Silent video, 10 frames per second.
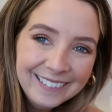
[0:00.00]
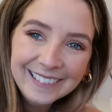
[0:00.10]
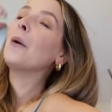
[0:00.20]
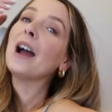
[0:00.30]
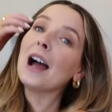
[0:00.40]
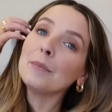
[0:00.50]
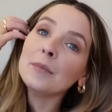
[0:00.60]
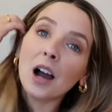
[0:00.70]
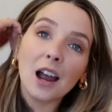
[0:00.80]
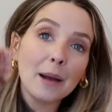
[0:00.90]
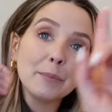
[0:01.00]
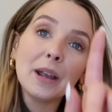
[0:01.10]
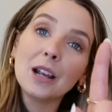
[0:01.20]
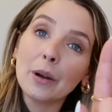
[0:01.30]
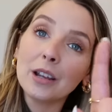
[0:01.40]
So I am
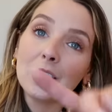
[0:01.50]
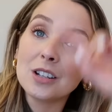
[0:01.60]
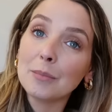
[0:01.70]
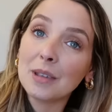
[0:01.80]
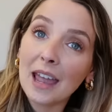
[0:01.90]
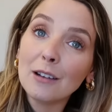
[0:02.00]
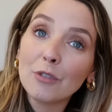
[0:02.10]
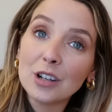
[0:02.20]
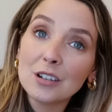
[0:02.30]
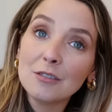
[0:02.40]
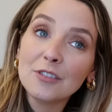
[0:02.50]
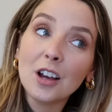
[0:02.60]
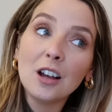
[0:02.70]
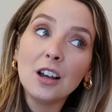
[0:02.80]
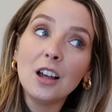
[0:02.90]
being quite good. I'm getting rid of
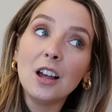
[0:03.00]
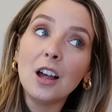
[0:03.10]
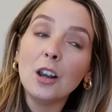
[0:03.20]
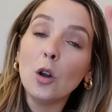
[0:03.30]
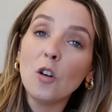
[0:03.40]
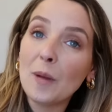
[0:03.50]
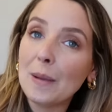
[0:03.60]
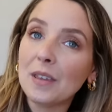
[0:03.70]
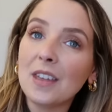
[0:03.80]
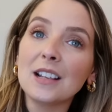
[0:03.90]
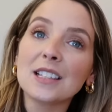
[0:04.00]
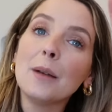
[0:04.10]
a lot of baby things.